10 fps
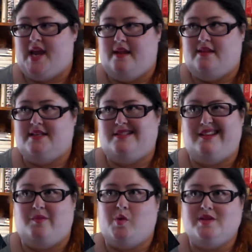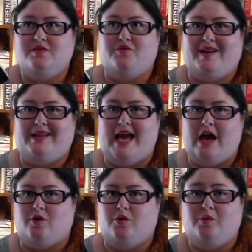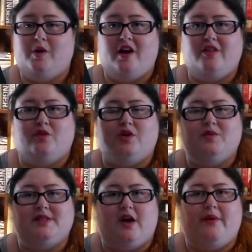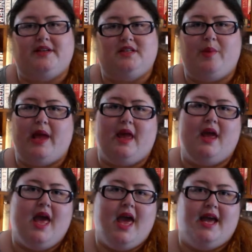And this wasn't really at all what I thought it was going to be.